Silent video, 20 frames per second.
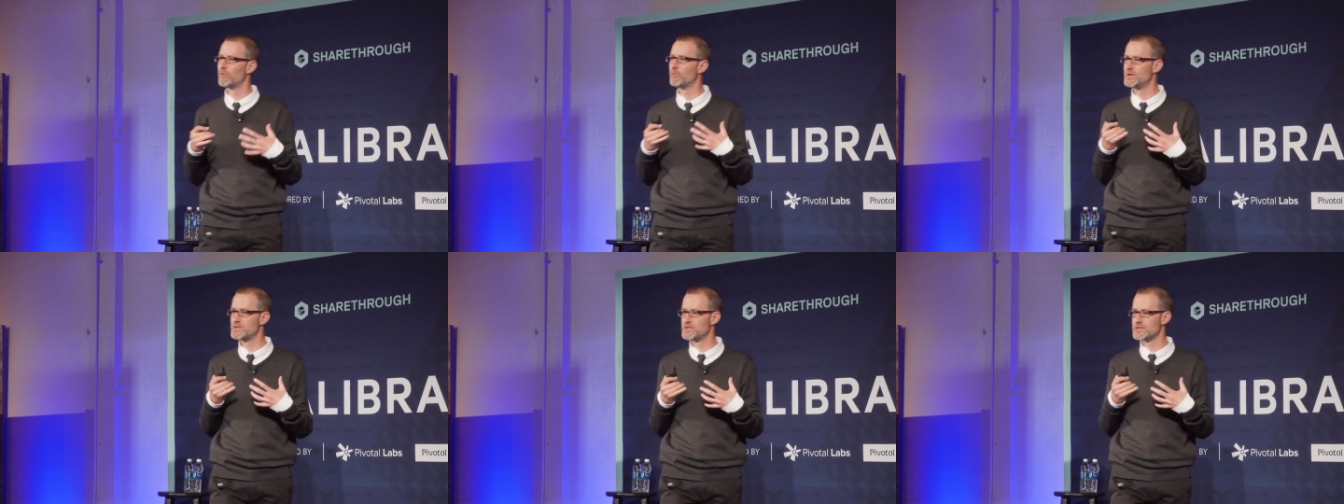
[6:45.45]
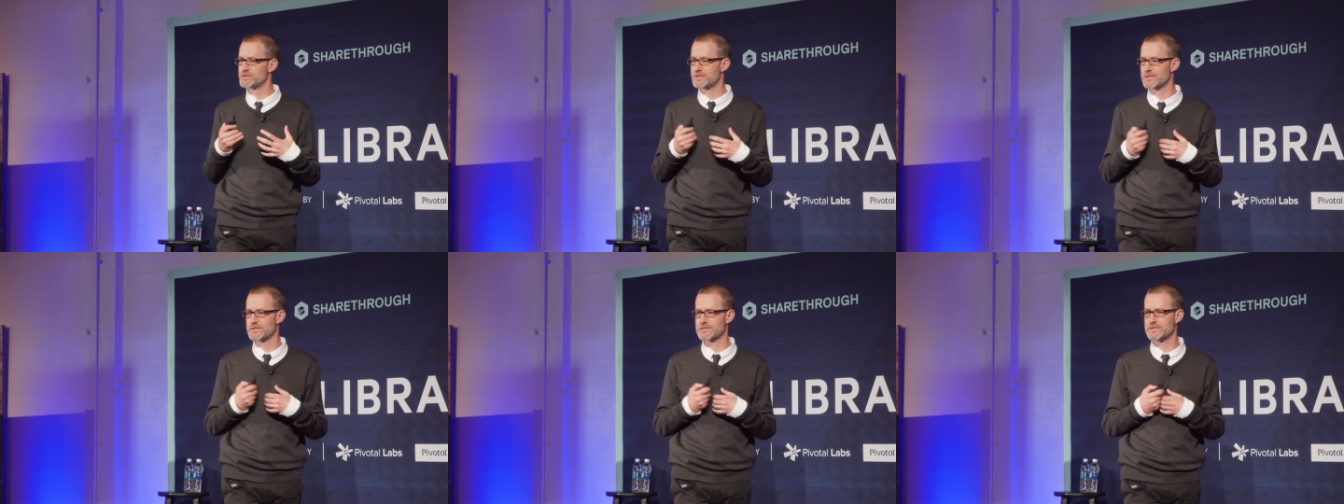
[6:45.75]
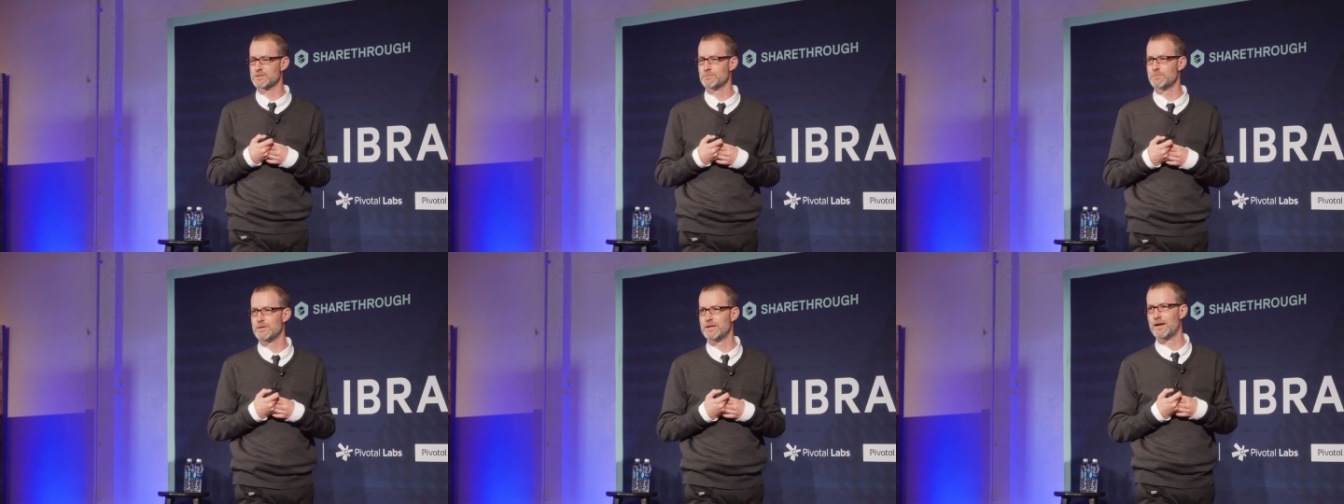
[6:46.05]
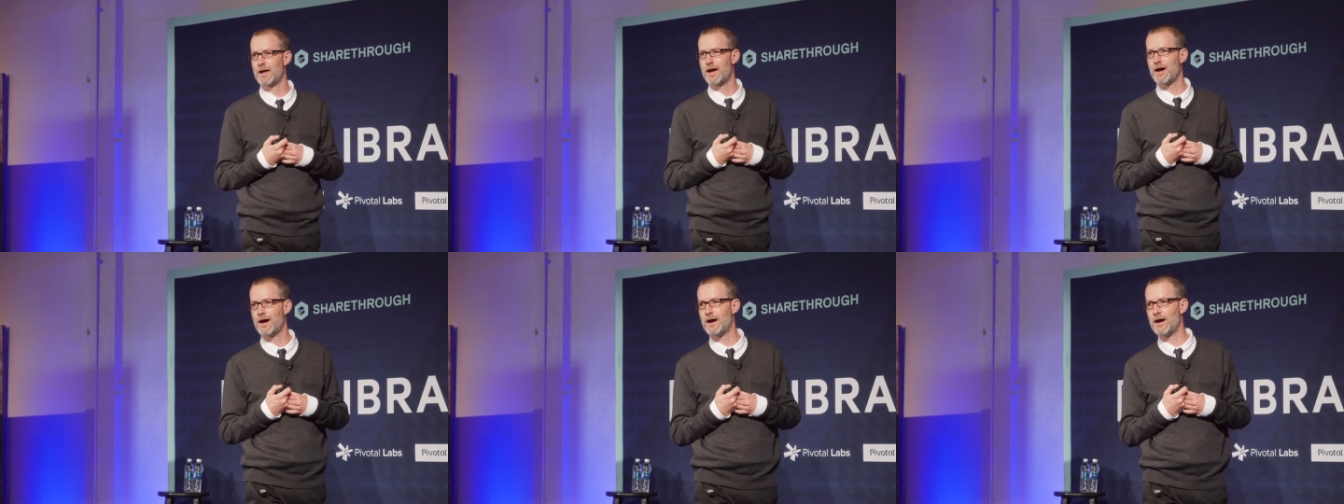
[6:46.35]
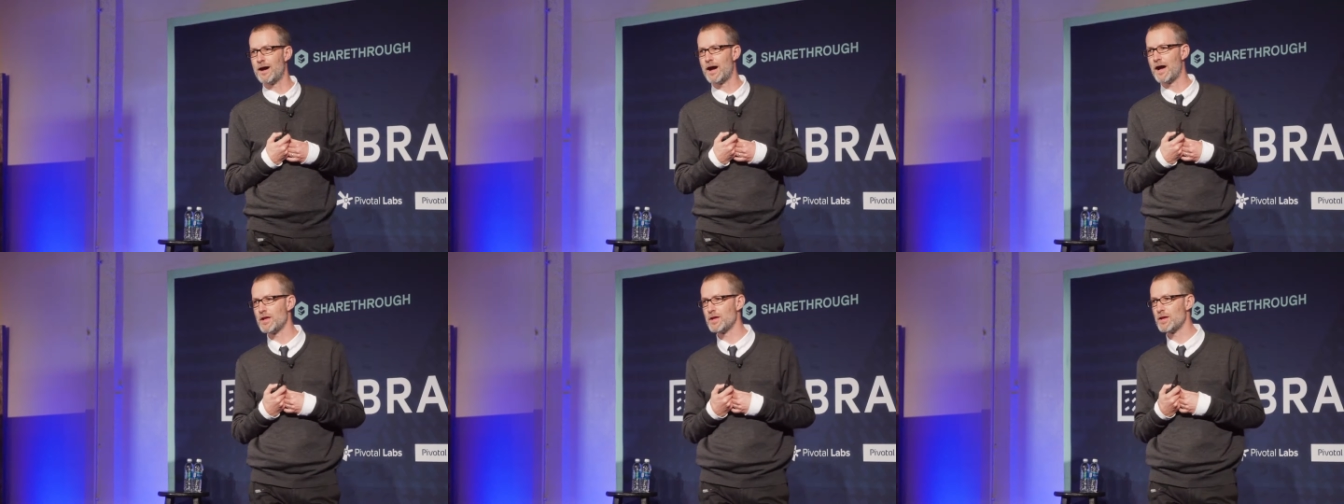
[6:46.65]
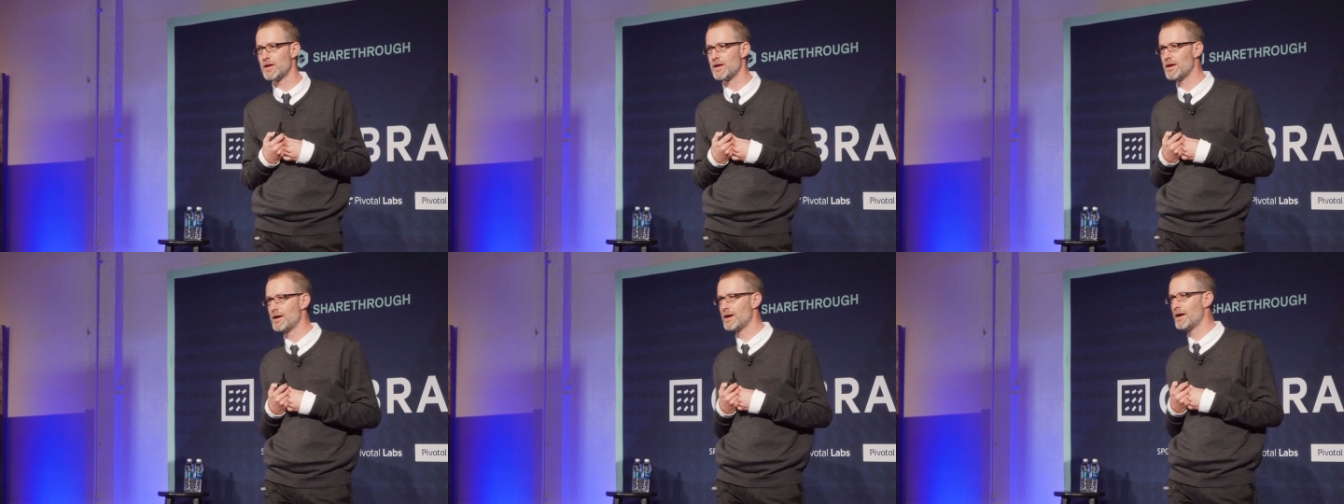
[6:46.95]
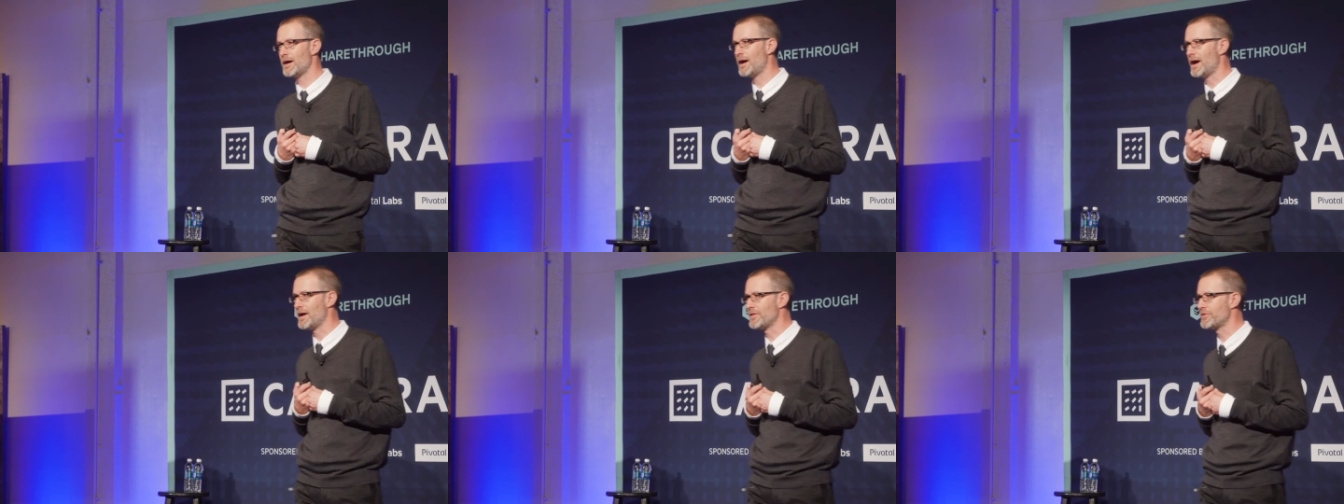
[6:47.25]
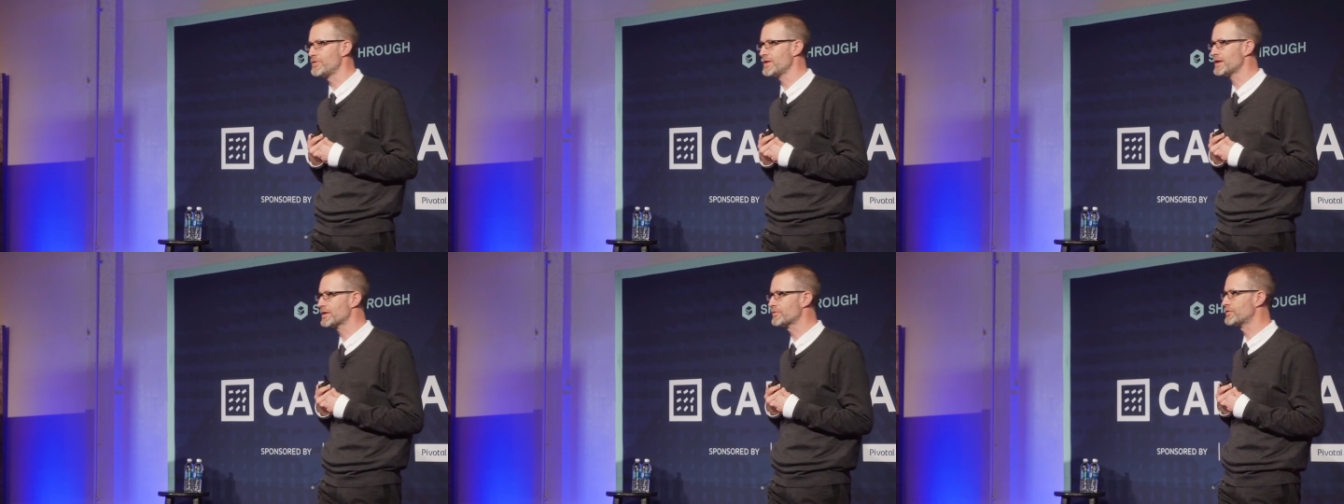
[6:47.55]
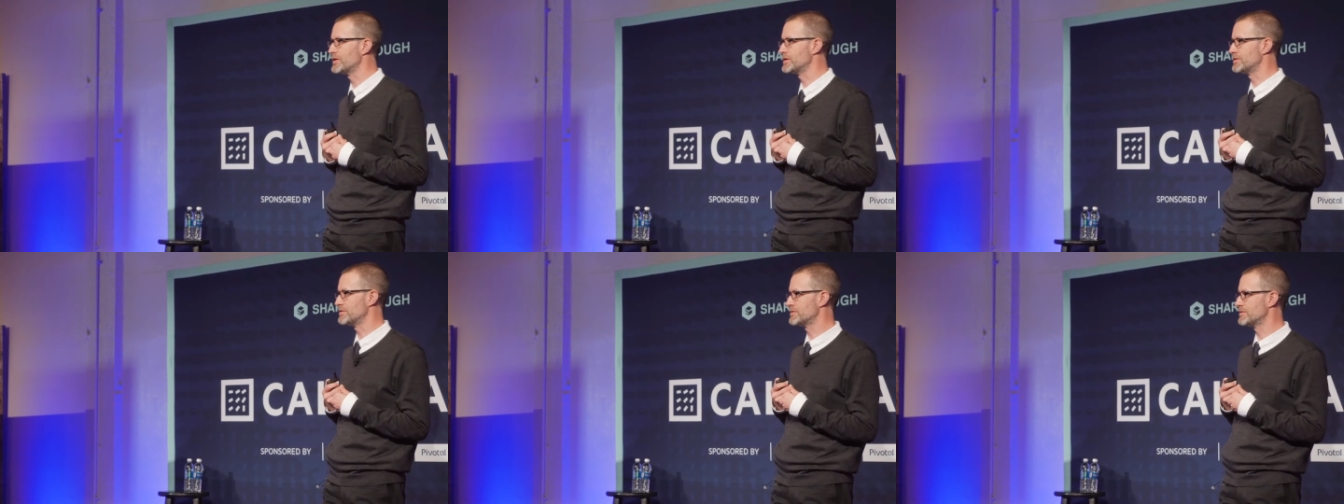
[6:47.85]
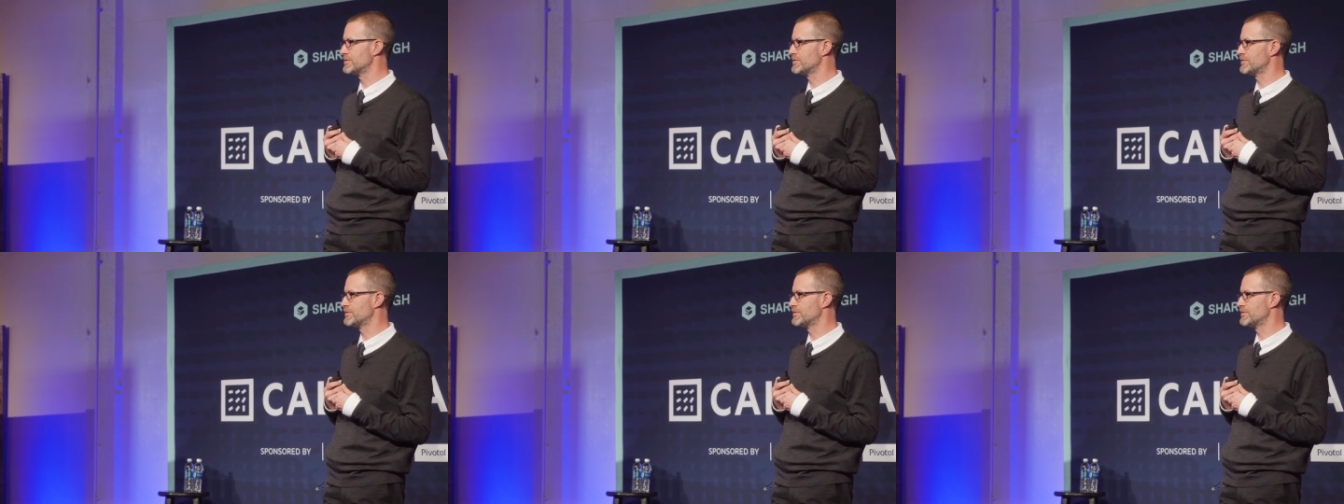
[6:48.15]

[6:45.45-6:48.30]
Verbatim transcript: of a rigid system, and I, I think that